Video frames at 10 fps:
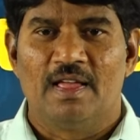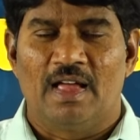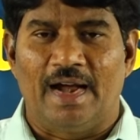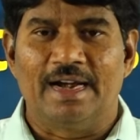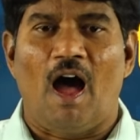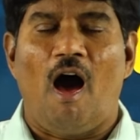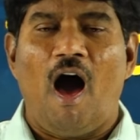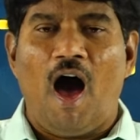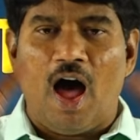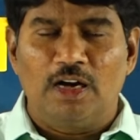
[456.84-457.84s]
and
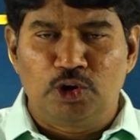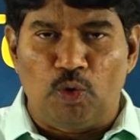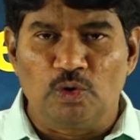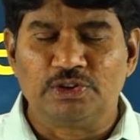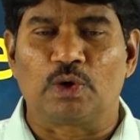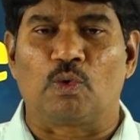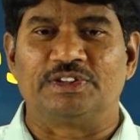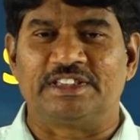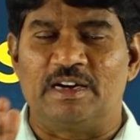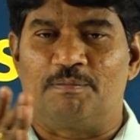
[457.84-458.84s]
all those
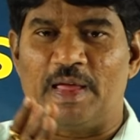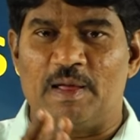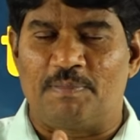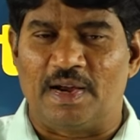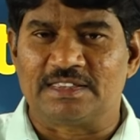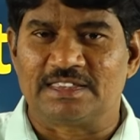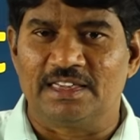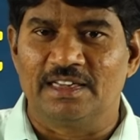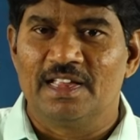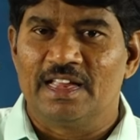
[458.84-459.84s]
question papers
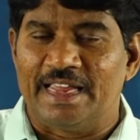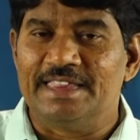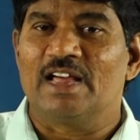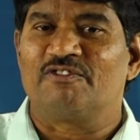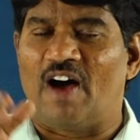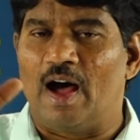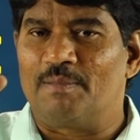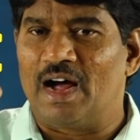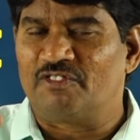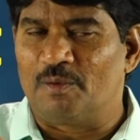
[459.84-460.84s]
in the
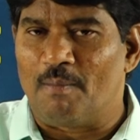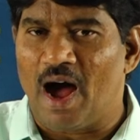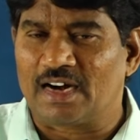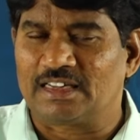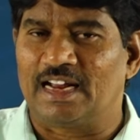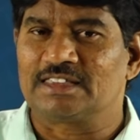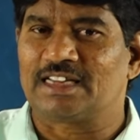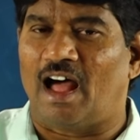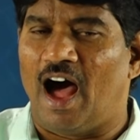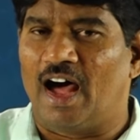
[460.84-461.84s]
form of mock tests
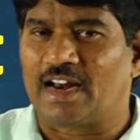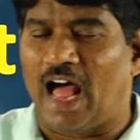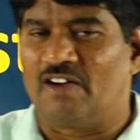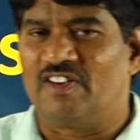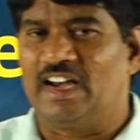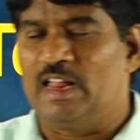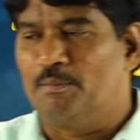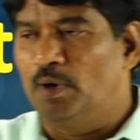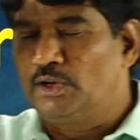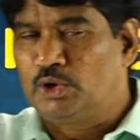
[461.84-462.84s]
are
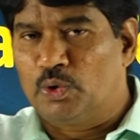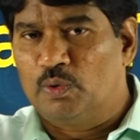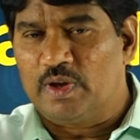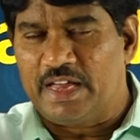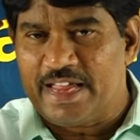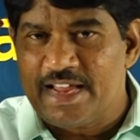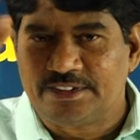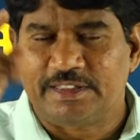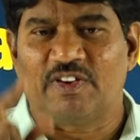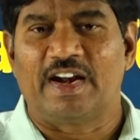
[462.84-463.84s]
available to
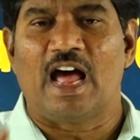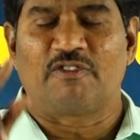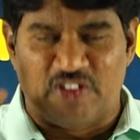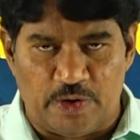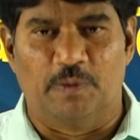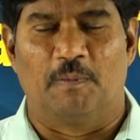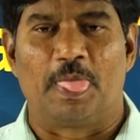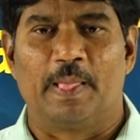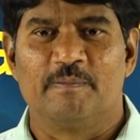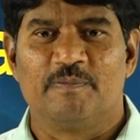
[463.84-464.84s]
each one of you
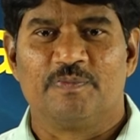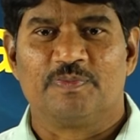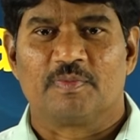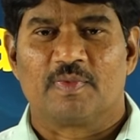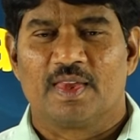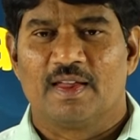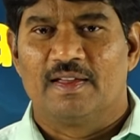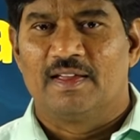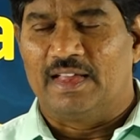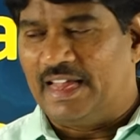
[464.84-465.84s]

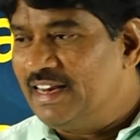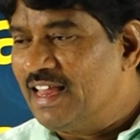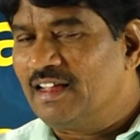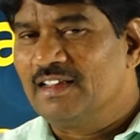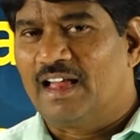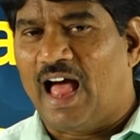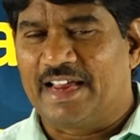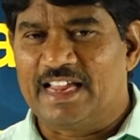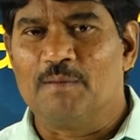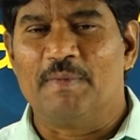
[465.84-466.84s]
in the
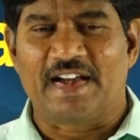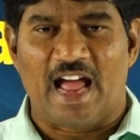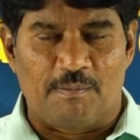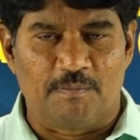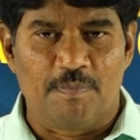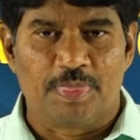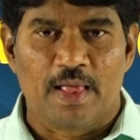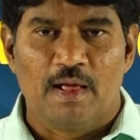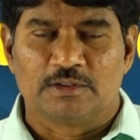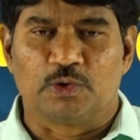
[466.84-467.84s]
IL Meta app.
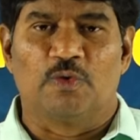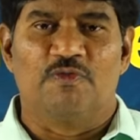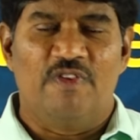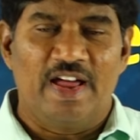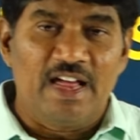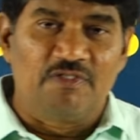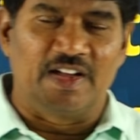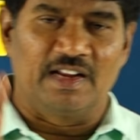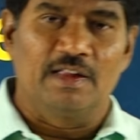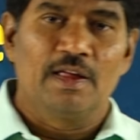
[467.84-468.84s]
So,
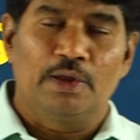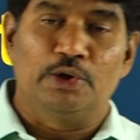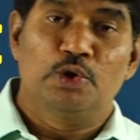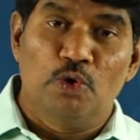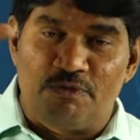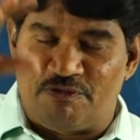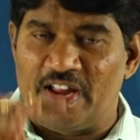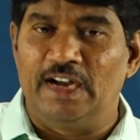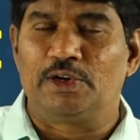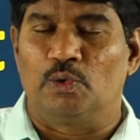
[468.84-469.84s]
whenever you
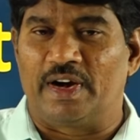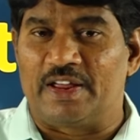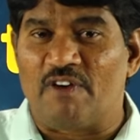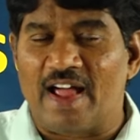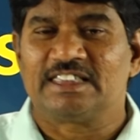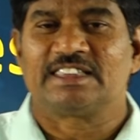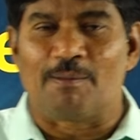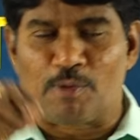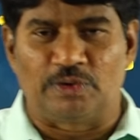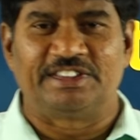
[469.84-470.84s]
feel to revise
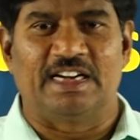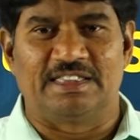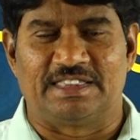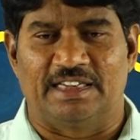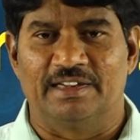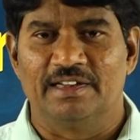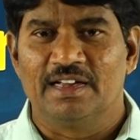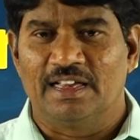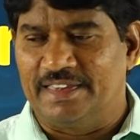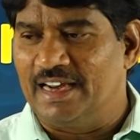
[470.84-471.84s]
some questions,
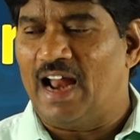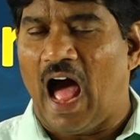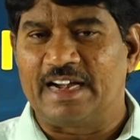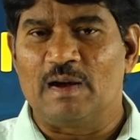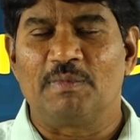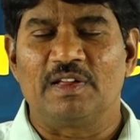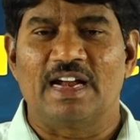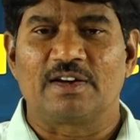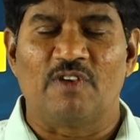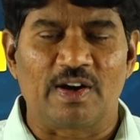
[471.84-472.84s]
then attempt
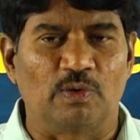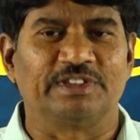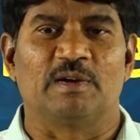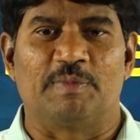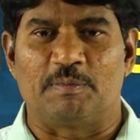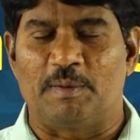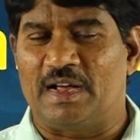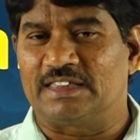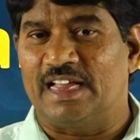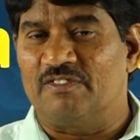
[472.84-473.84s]
that one question paper,
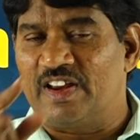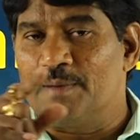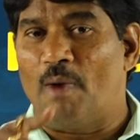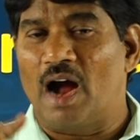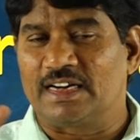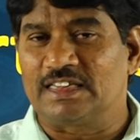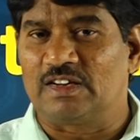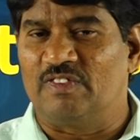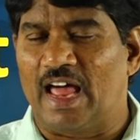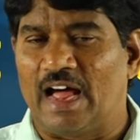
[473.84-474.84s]
because every mock test
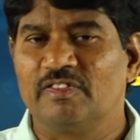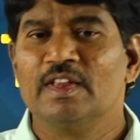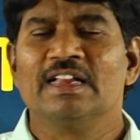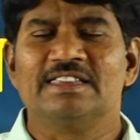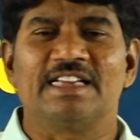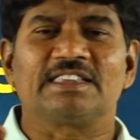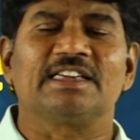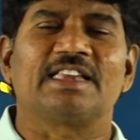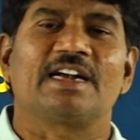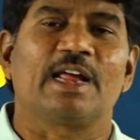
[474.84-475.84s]
will have just
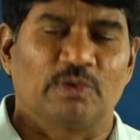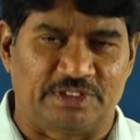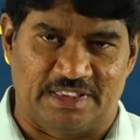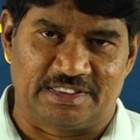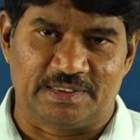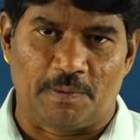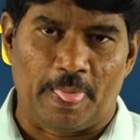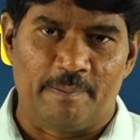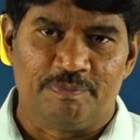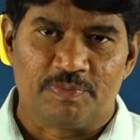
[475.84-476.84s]
30 questions.
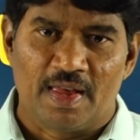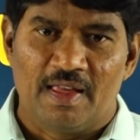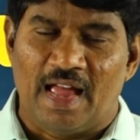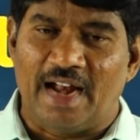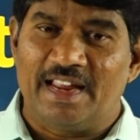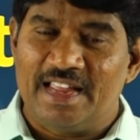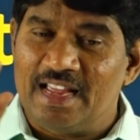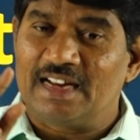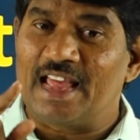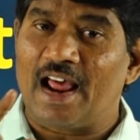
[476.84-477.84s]
And
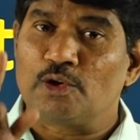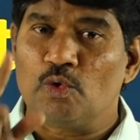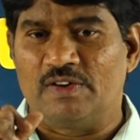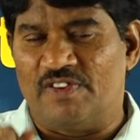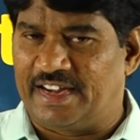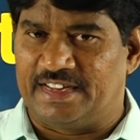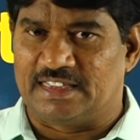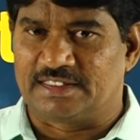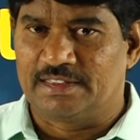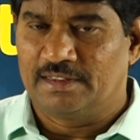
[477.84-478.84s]
here there are two
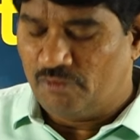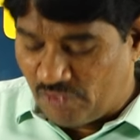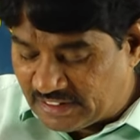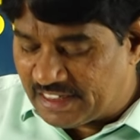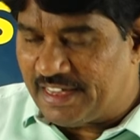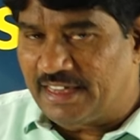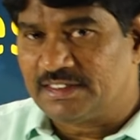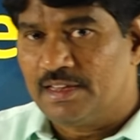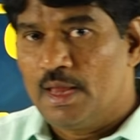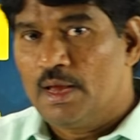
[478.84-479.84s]
advantages. First thing
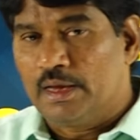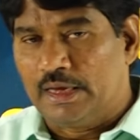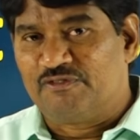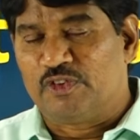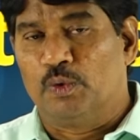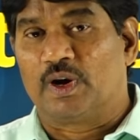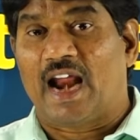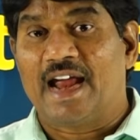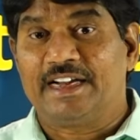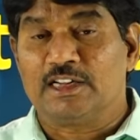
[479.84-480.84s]
is, if you write